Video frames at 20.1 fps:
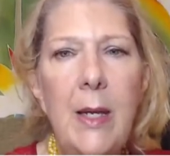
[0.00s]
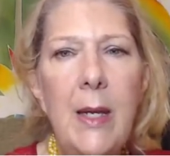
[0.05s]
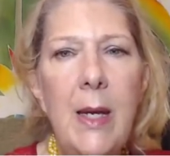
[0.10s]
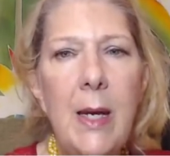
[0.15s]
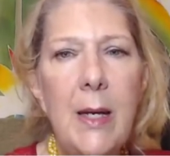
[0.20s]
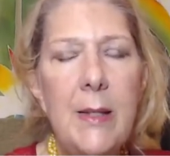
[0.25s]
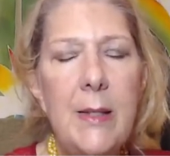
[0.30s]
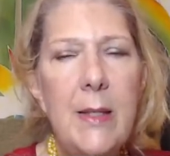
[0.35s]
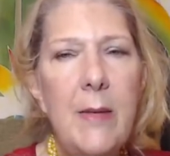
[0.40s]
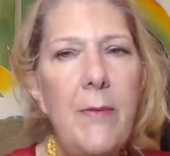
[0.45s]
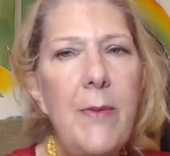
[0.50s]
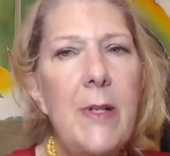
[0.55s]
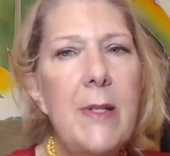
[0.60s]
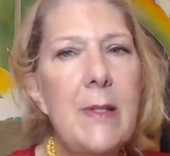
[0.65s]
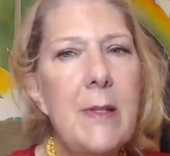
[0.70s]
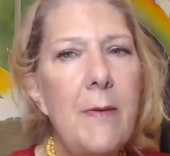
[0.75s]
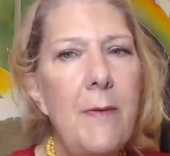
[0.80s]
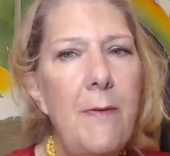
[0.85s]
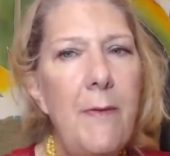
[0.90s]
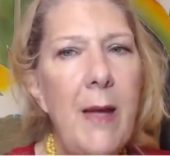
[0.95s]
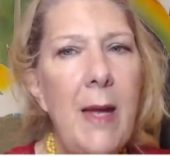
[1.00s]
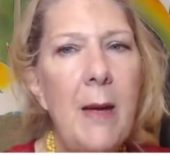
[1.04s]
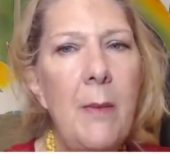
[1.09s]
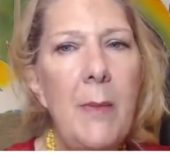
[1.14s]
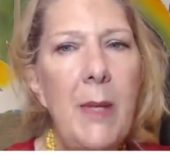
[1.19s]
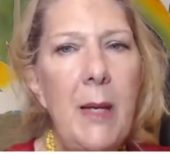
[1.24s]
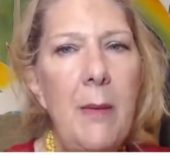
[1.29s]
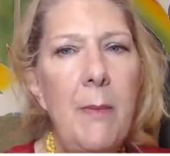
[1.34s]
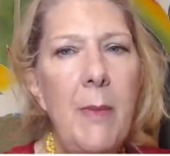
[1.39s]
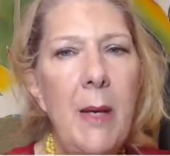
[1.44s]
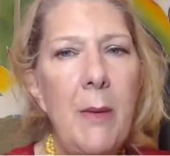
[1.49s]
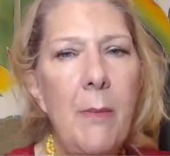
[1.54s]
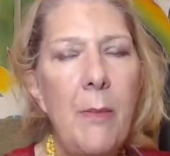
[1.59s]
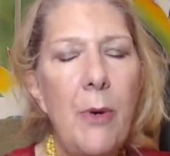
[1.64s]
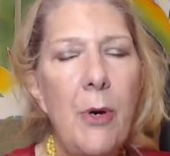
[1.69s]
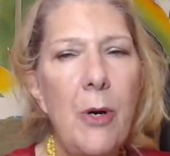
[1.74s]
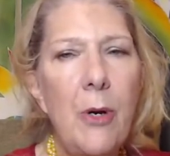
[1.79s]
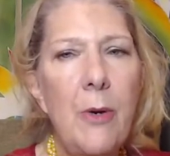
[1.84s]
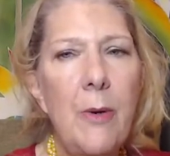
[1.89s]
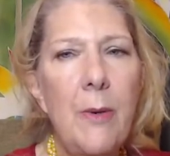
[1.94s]
Yes, if it's a family
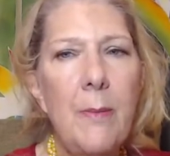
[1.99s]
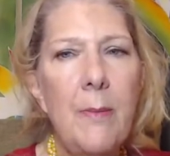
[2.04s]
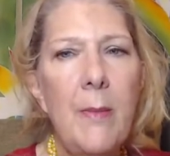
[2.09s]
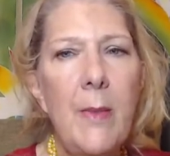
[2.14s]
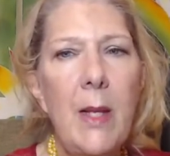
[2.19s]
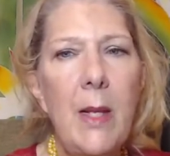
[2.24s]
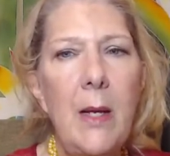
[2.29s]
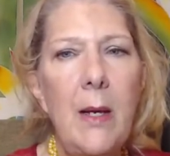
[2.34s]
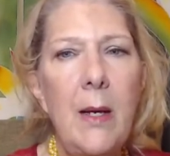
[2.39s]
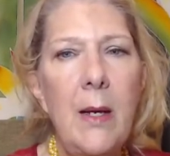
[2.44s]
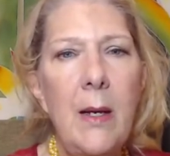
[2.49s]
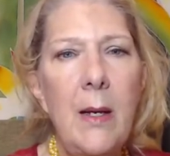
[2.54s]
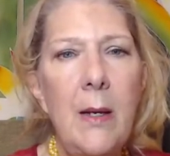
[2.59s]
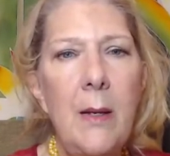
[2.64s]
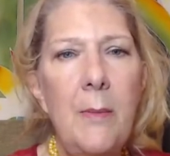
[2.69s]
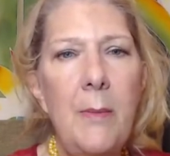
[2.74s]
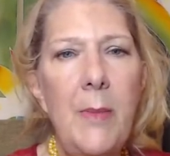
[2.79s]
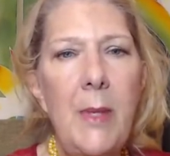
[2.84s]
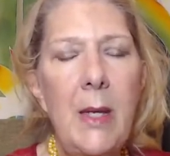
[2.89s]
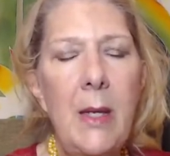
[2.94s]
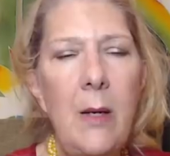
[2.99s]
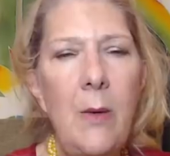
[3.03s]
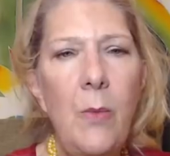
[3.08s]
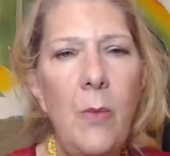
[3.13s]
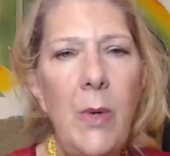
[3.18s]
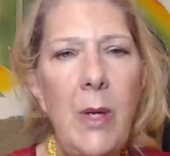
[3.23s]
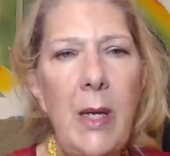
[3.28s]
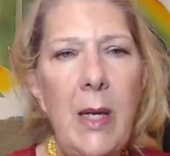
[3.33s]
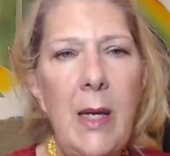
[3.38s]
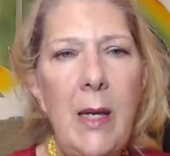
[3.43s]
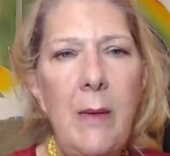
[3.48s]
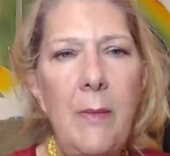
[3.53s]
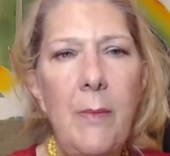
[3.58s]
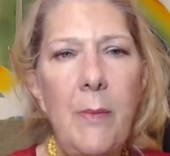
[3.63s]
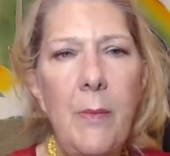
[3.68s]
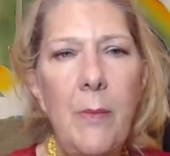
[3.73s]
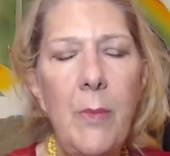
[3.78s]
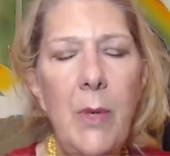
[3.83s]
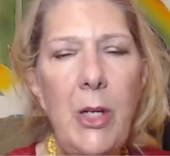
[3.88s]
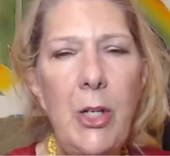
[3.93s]
member, then
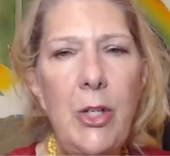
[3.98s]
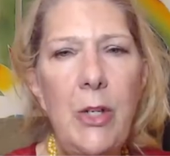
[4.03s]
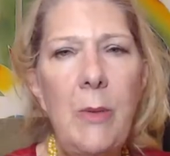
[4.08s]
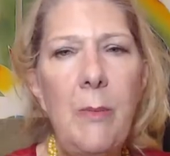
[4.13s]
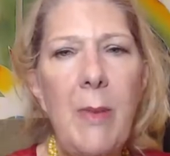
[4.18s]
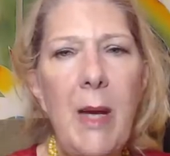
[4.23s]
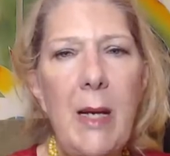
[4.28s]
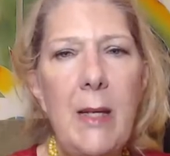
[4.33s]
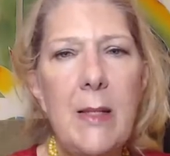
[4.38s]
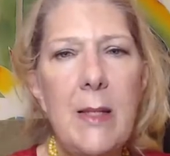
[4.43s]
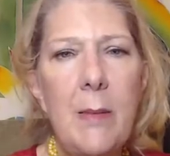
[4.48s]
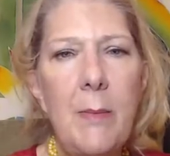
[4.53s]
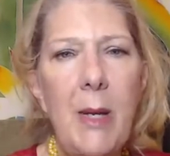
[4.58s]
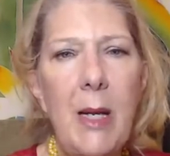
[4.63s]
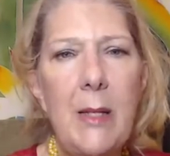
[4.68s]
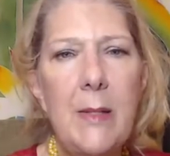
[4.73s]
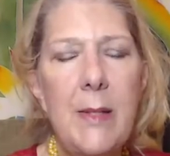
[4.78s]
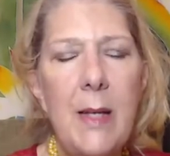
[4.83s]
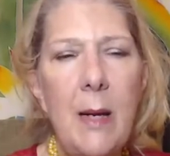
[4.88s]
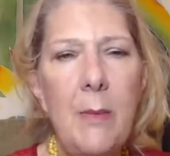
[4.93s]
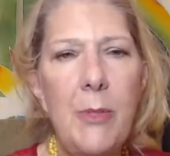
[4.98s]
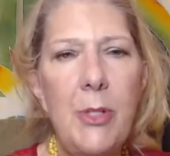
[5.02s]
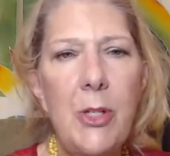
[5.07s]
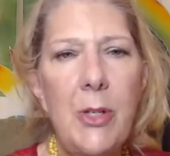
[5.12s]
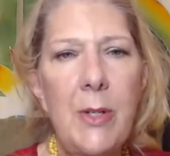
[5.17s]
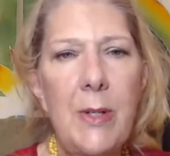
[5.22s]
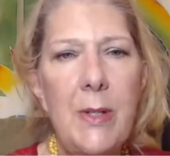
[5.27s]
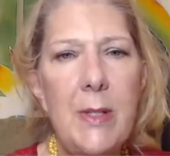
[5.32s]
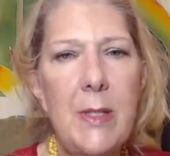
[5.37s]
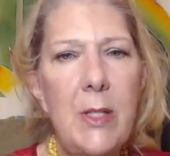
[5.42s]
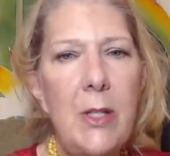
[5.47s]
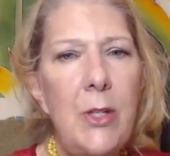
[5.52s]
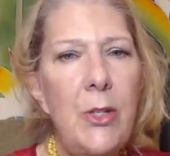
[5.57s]
we do make some exceptions.